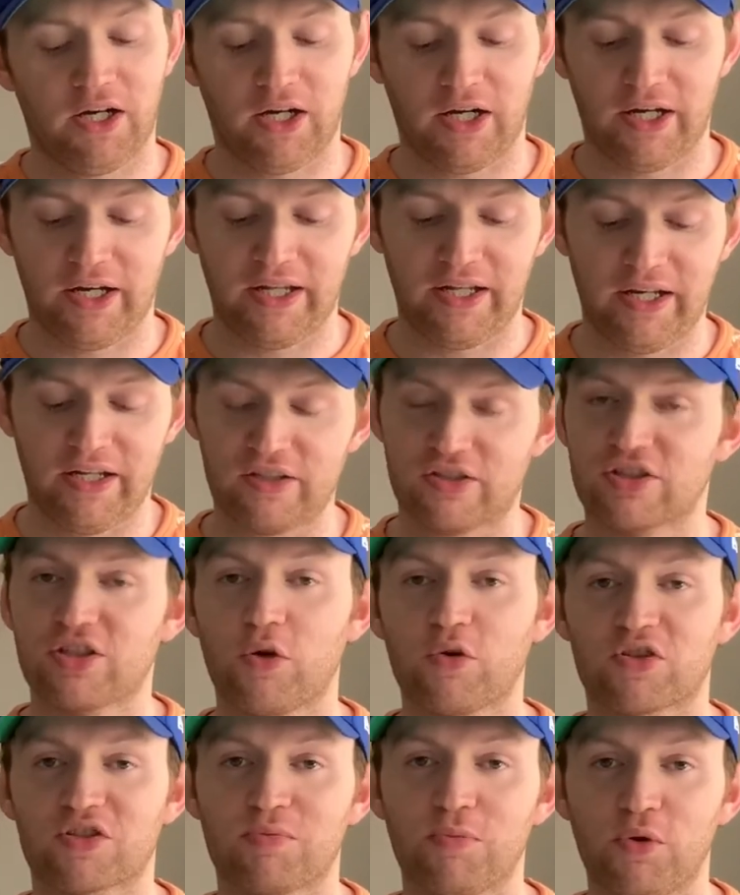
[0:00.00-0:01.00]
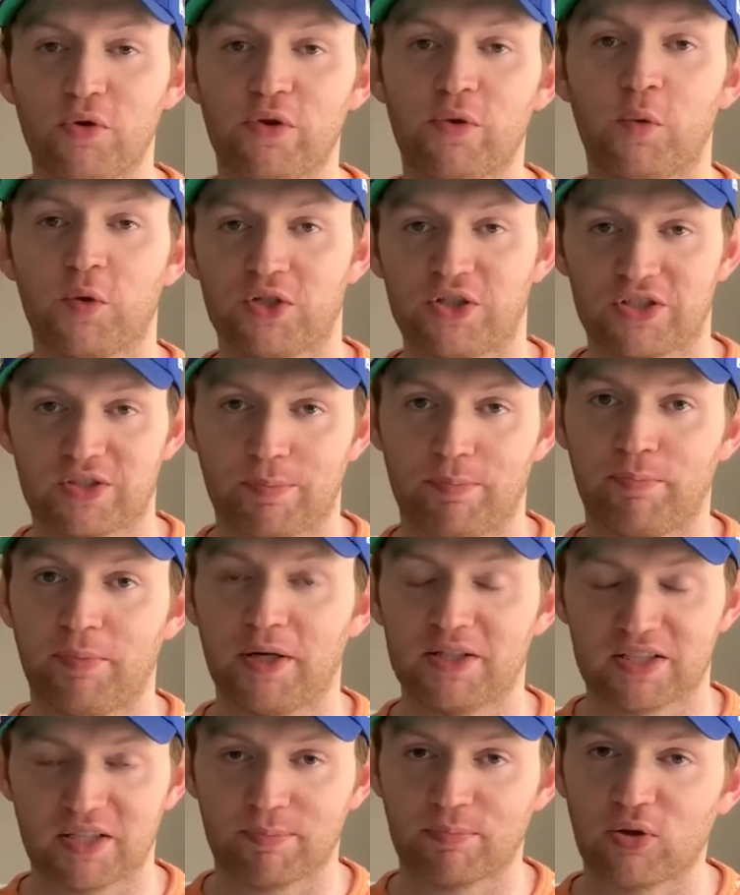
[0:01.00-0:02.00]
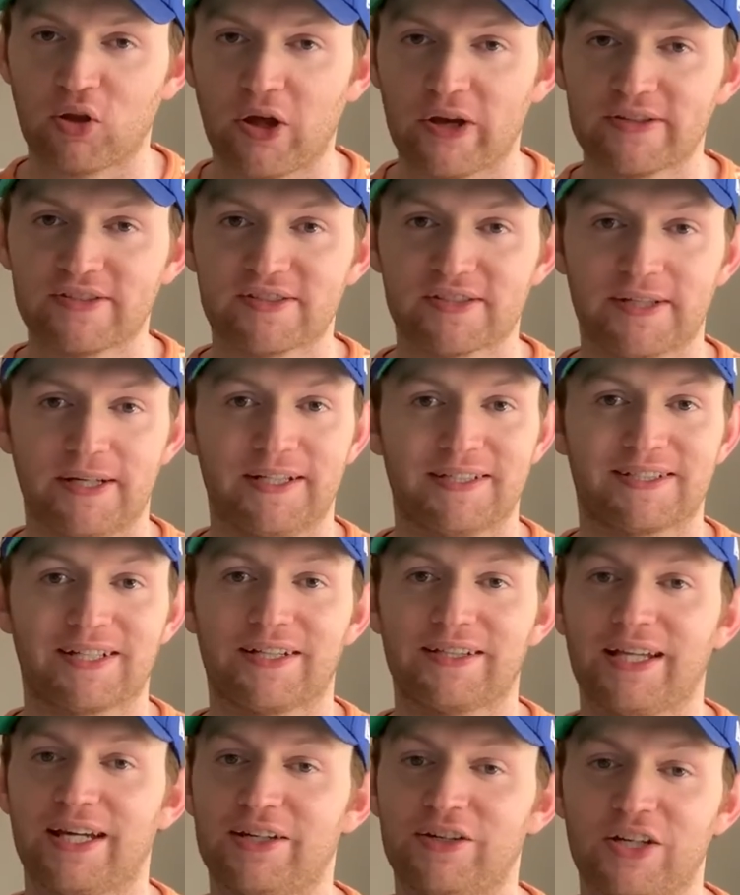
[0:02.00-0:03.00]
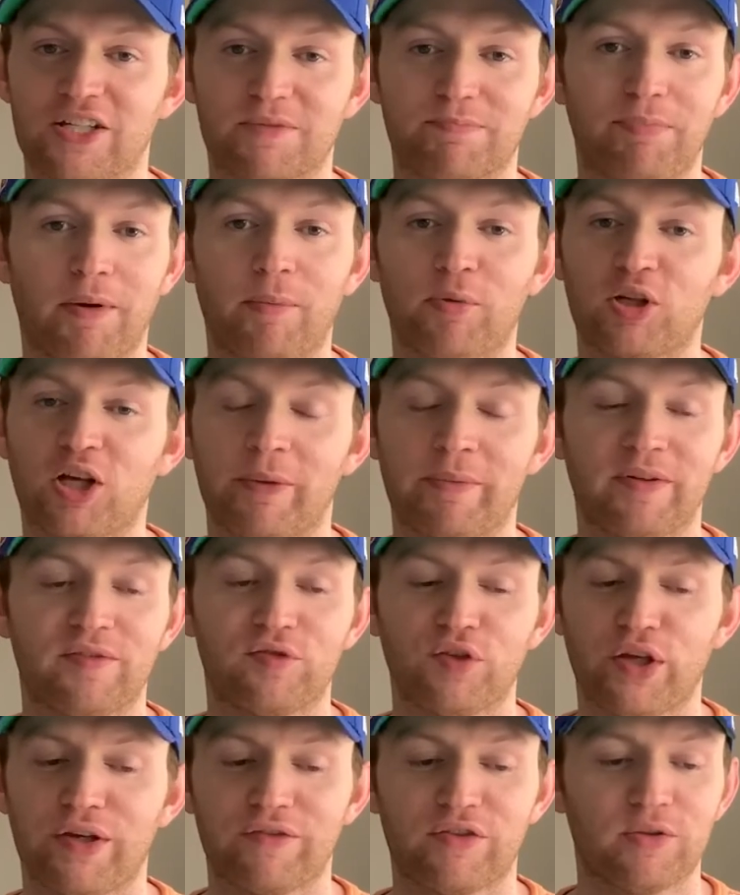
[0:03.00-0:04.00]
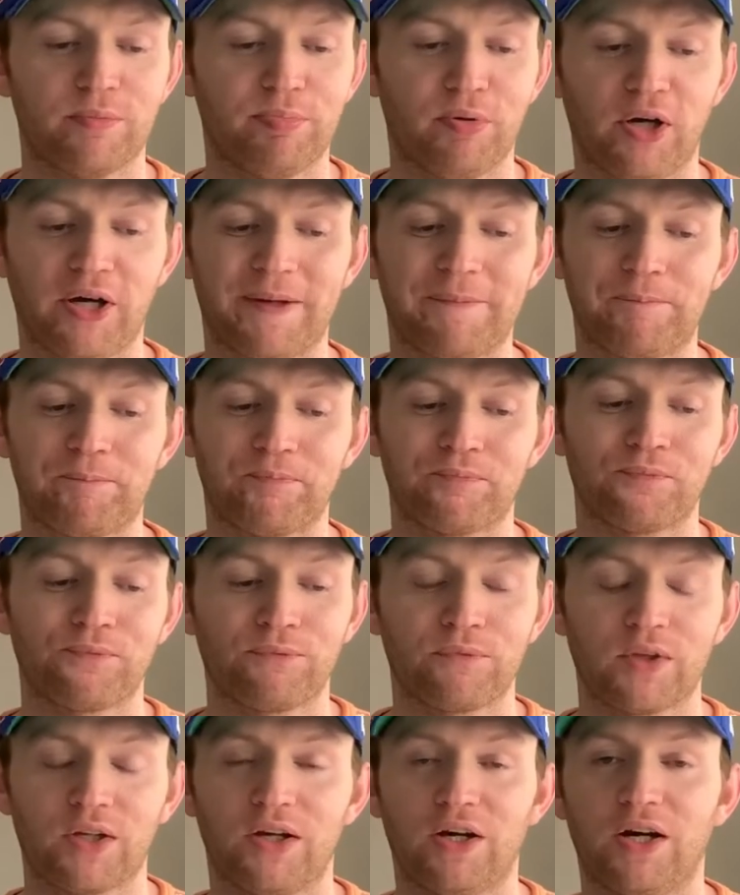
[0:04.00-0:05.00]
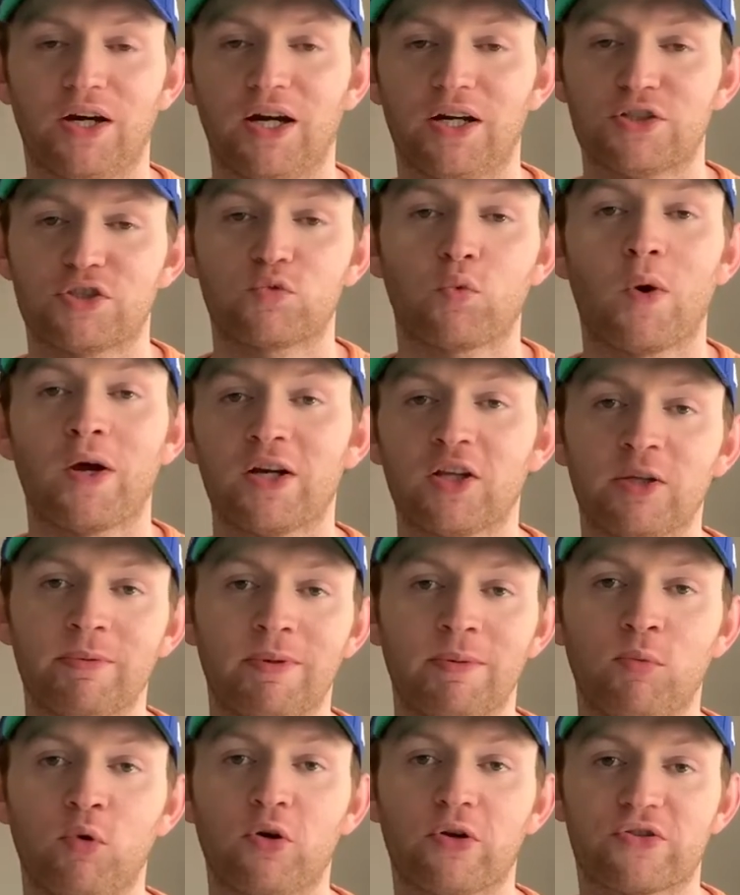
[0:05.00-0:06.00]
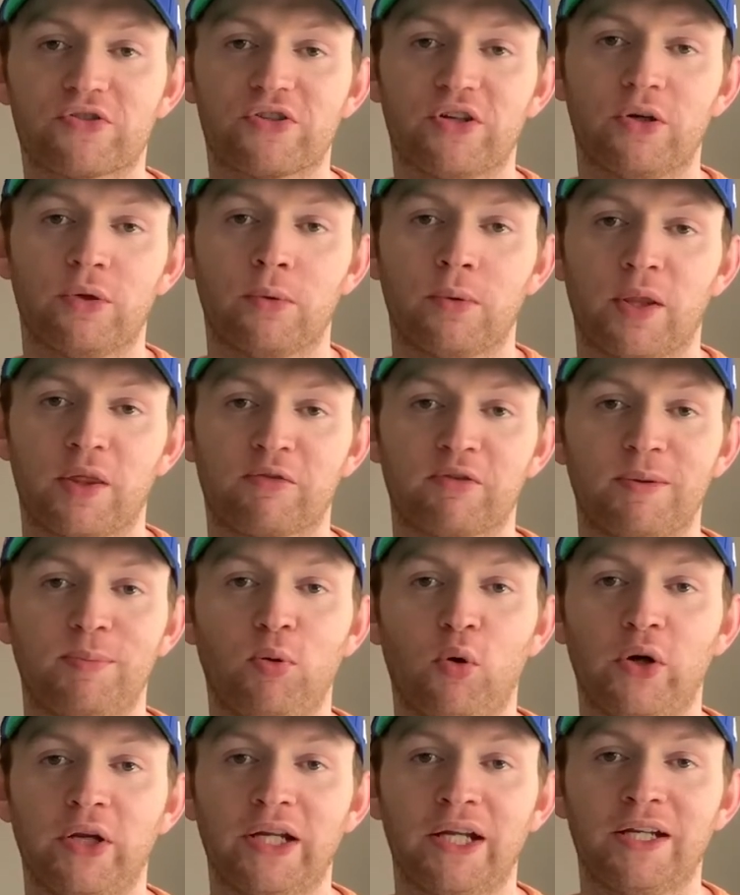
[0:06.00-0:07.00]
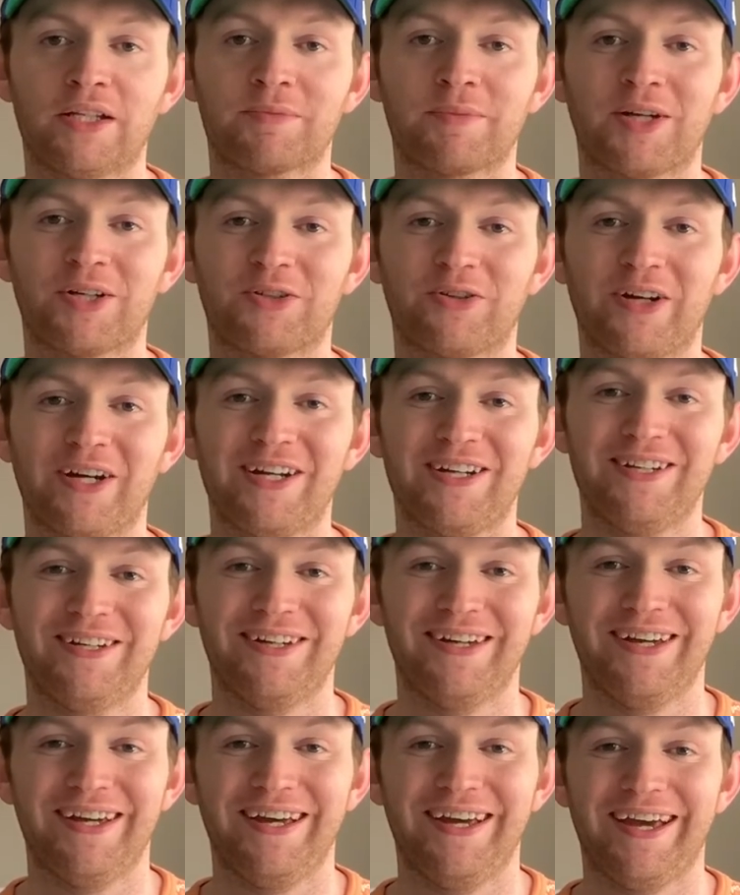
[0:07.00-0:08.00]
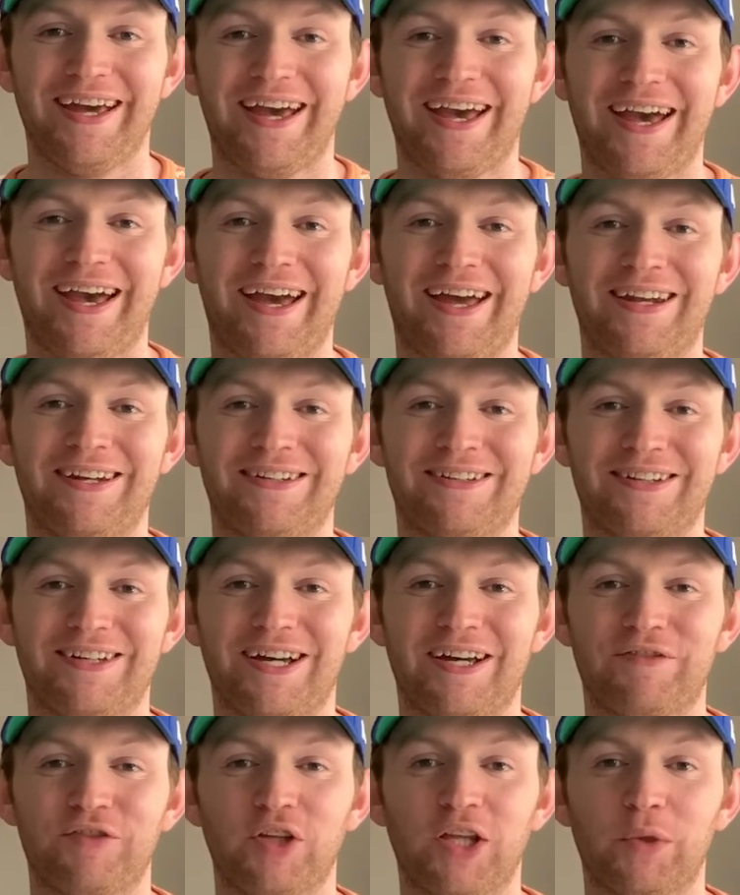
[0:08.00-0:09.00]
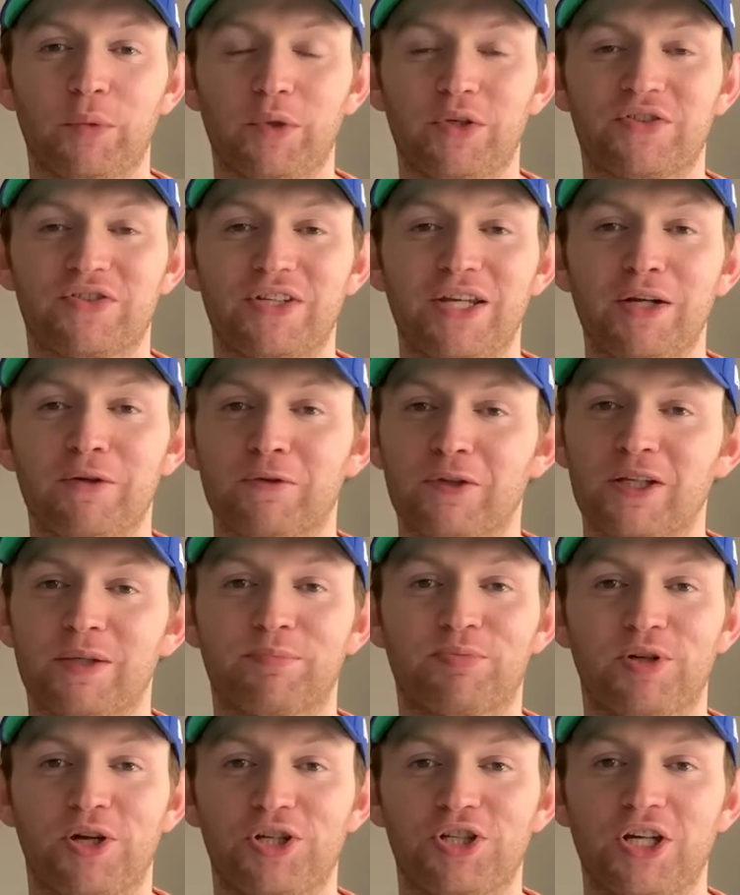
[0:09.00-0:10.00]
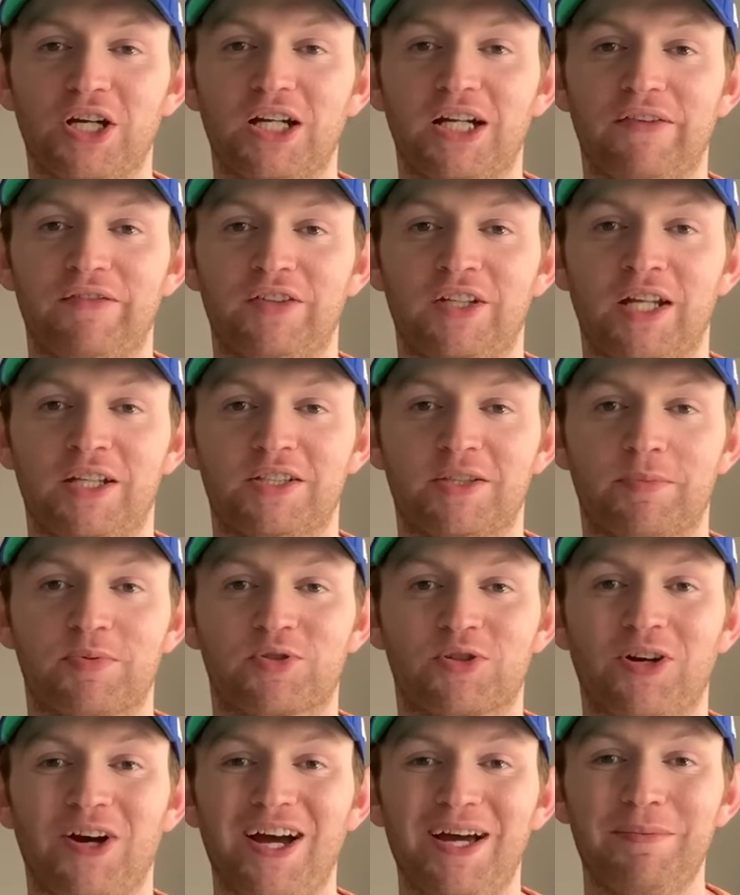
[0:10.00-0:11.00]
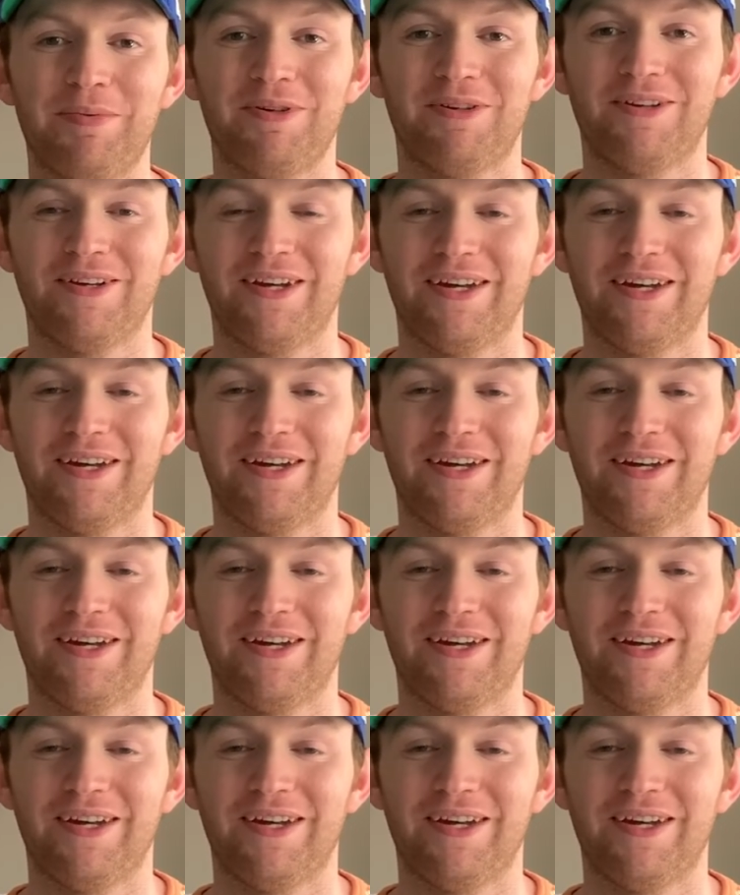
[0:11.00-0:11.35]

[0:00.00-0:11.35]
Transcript: It is so smooth, which is as a plus, and it's got that nice bubblegummy flavor, but I just wanted a little bit more. So 3.8 is my grade. And if you like what you see, I'd really appreciate it if you hit subscribe.